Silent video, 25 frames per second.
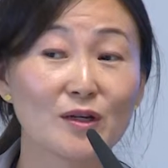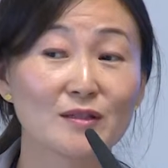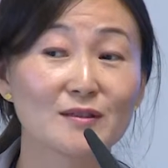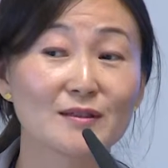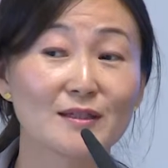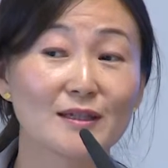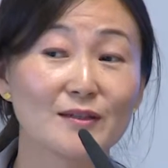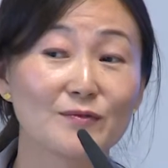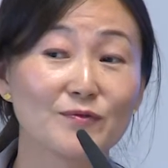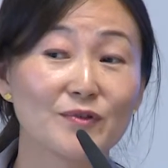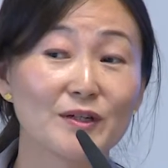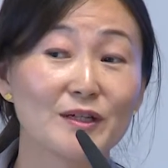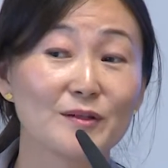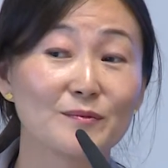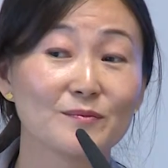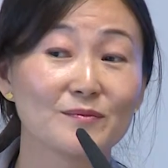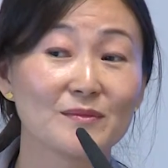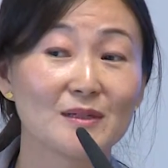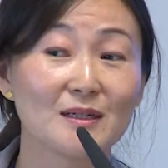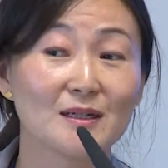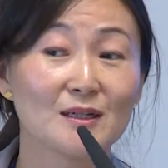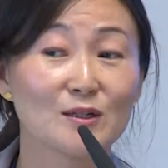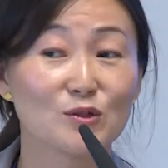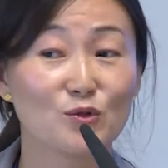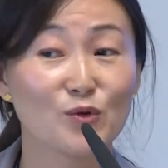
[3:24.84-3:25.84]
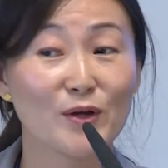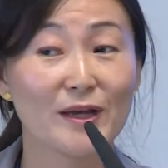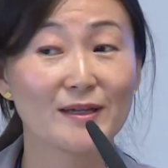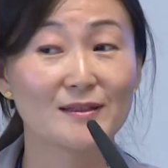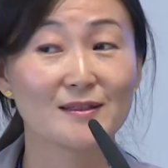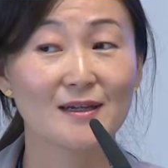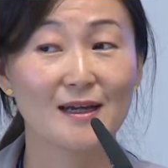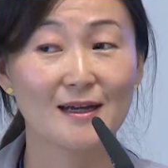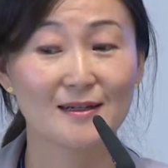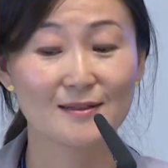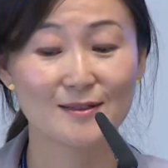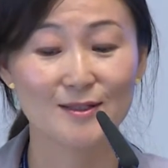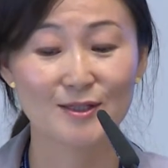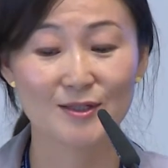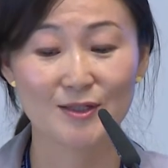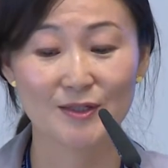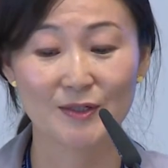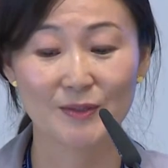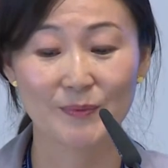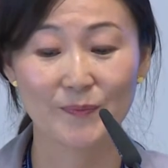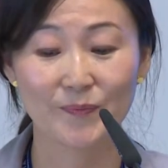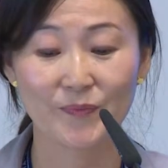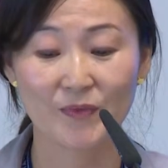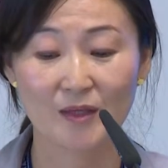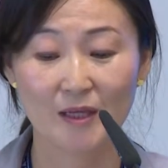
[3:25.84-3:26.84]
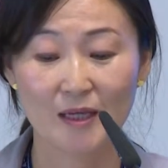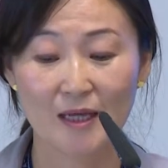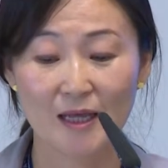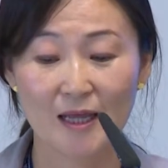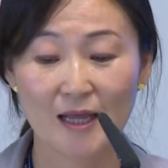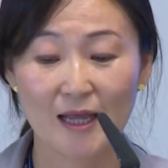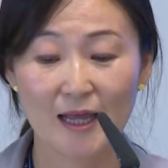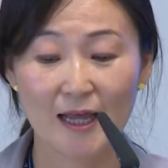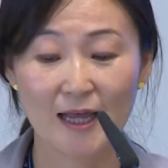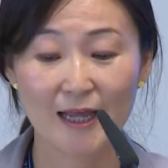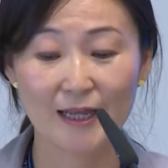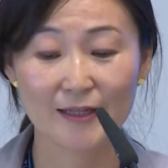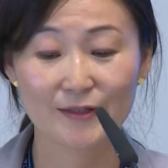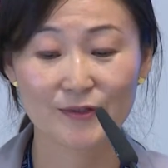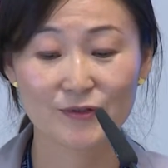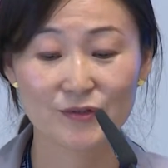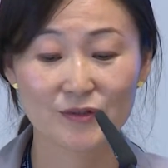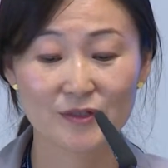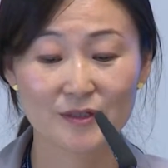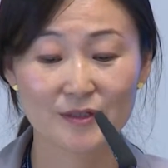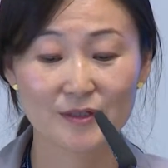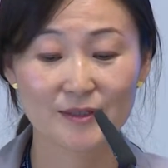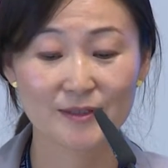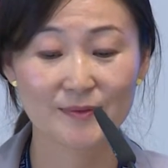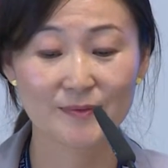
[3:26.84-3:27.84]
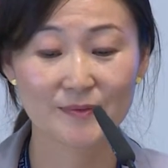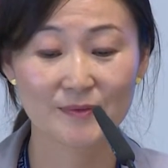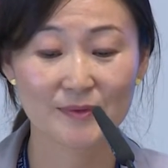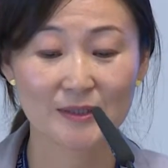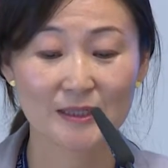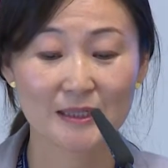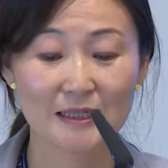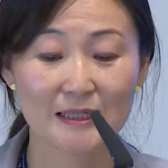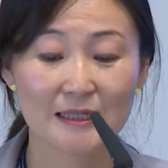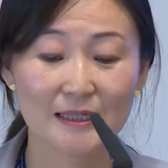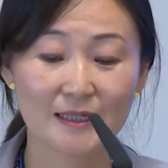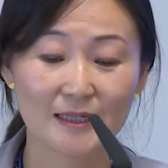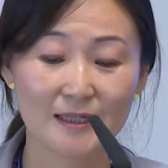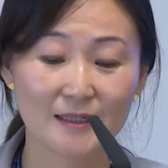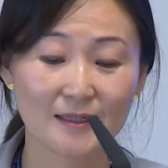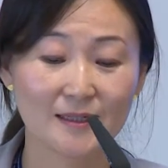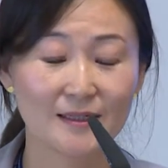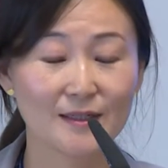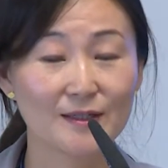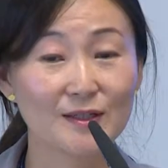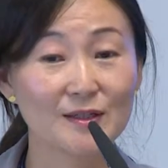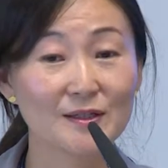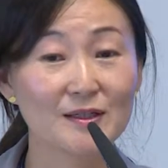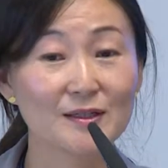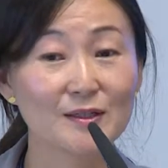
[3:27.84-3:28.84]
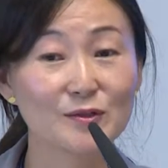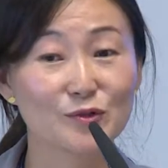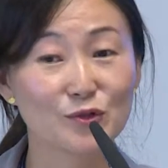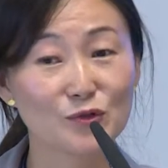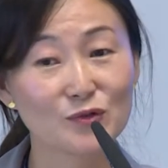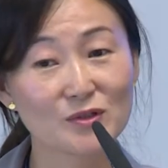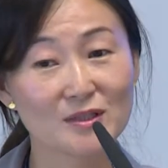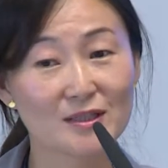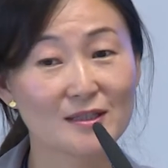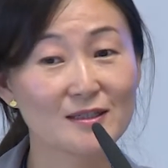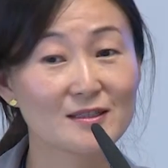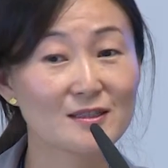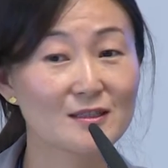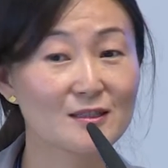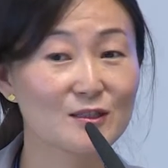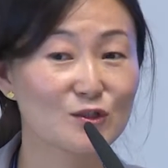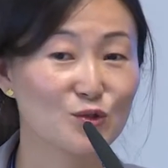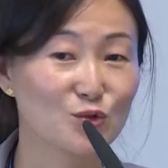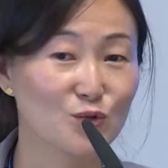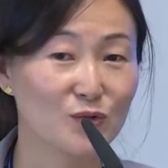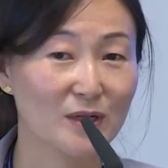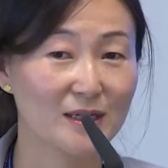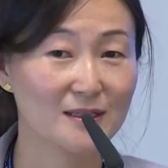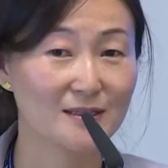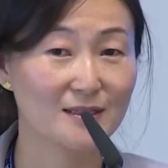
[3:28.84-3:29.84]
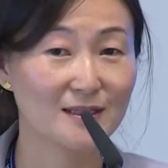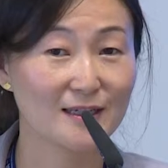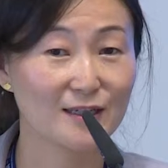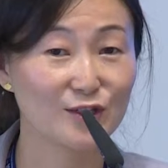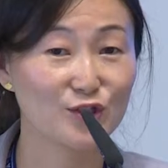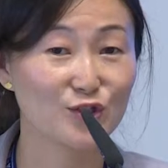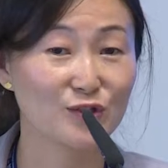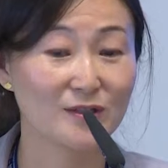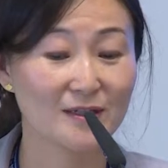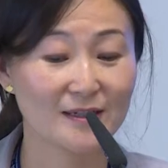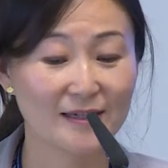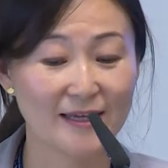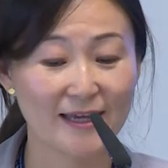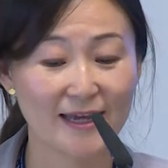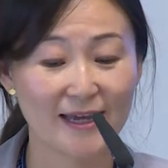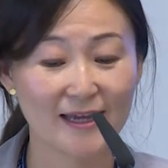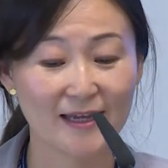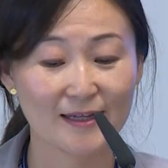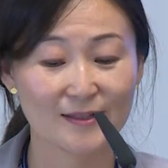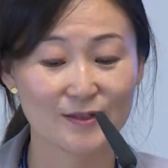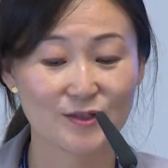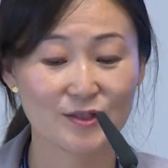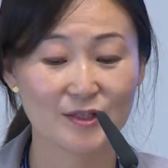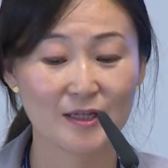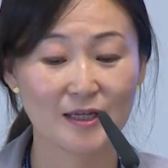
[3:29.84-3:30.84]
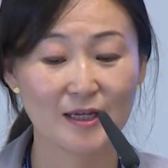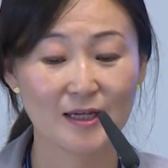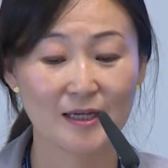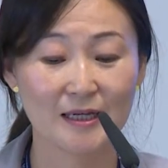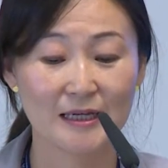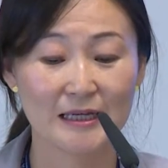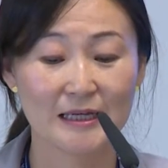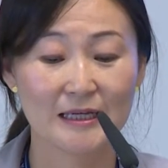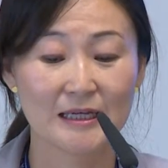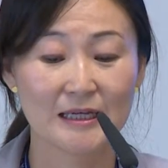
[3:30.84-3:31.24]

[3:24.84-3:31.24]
not give him right answer. And he used his translation again and say,